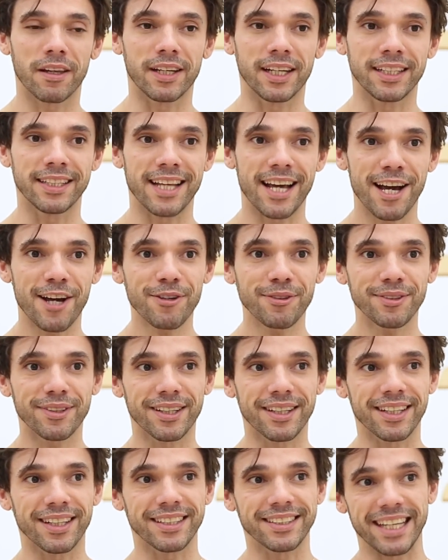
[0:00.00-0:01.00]
And now
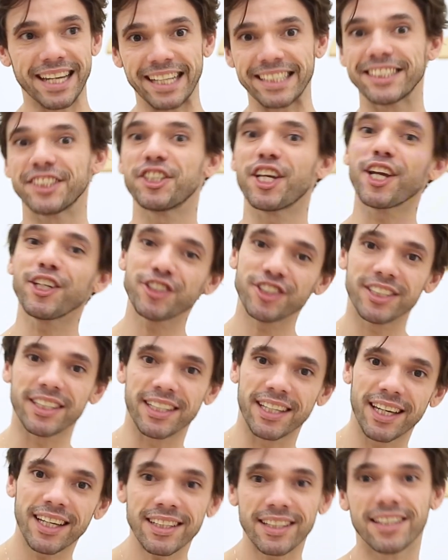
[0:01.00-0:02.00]
that I changed
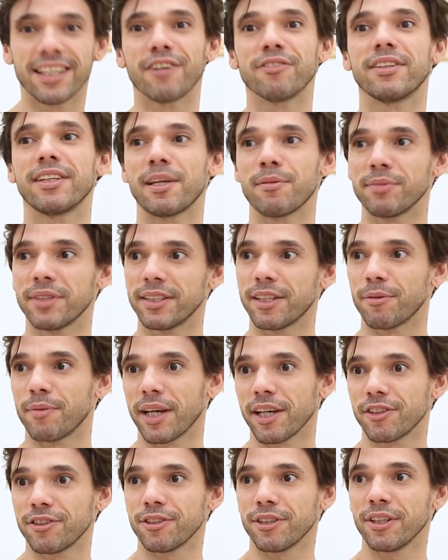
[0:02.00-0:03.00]
again, and now that I'm the
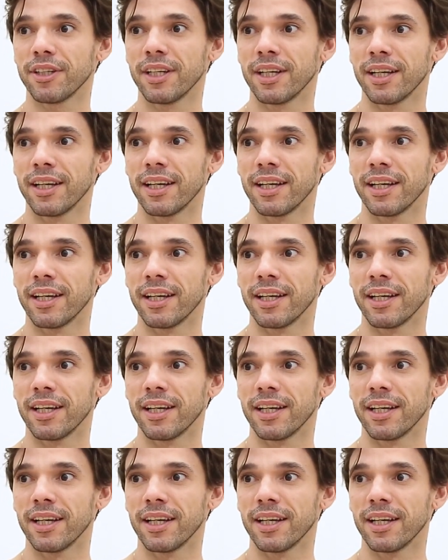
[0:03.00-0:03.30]
director,